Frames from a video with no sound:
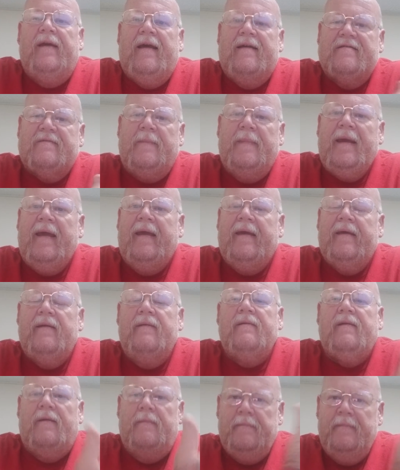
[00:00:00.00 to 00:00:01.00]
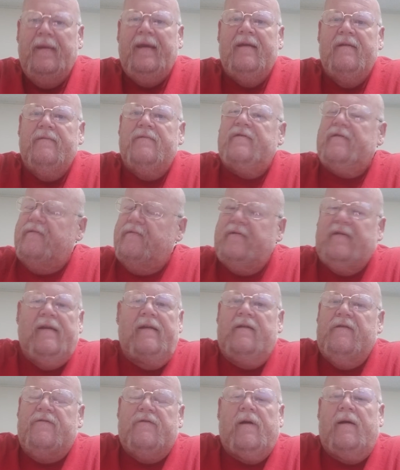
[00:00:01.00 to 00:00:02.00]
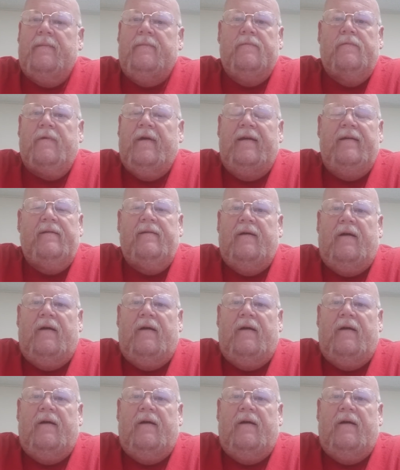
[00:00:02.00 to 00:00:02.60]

As a man, men tend to drop weight